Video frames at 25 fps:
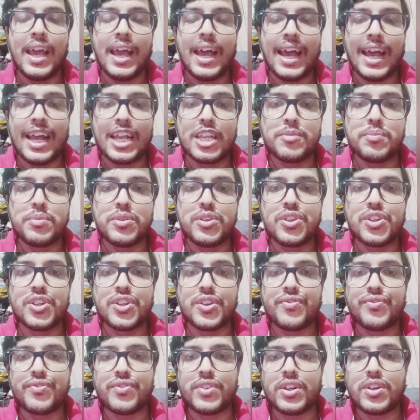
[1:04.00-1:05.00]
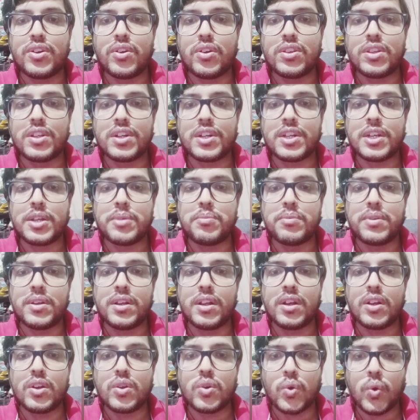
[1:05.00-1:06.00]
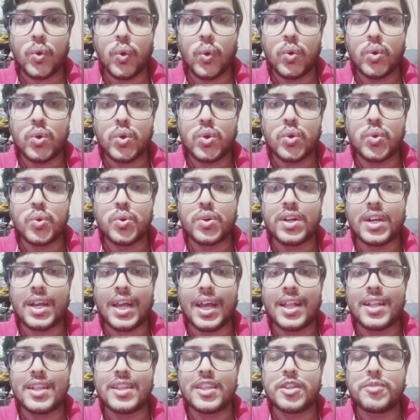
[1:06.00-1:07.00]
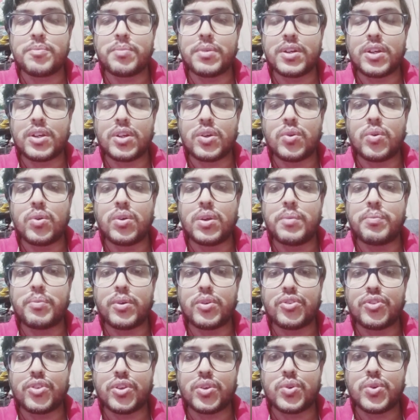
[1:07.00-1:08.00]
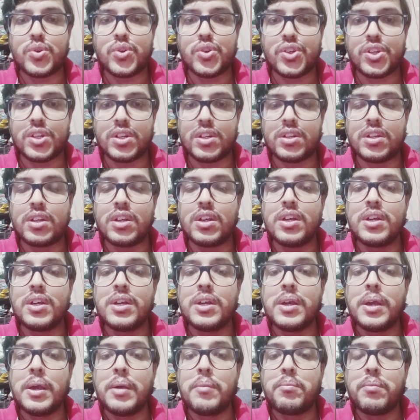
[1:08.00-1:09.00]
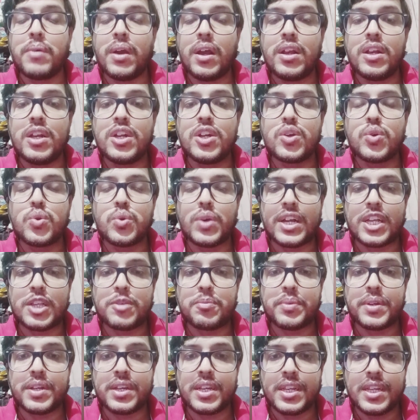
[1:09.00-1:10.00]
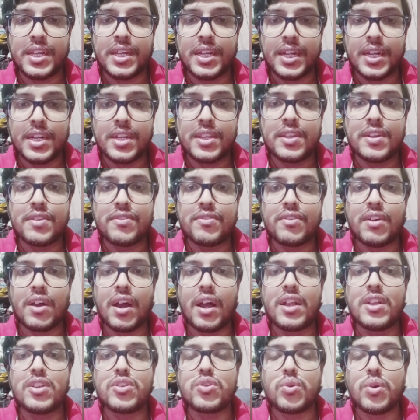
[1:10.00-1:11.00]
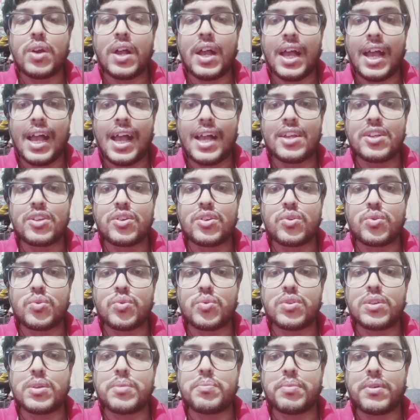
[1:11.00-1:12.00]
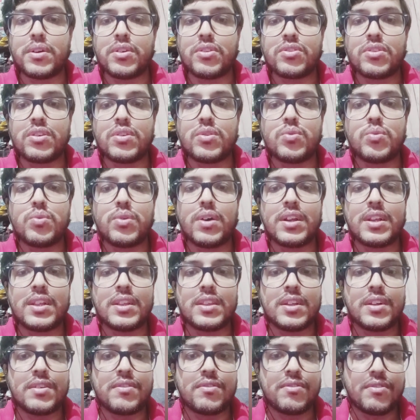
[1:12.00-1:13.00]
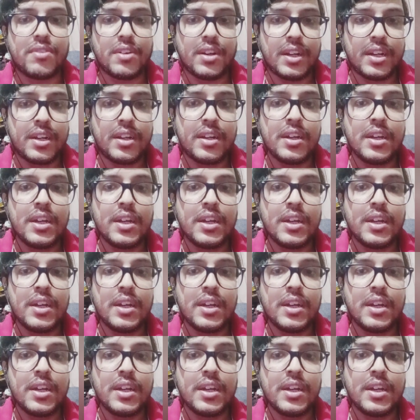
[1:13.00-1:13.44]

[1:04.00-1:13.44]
has been shifted on the criminal code to trial this particular prosecution merely to expedite the trial, so has to the person who are in the trade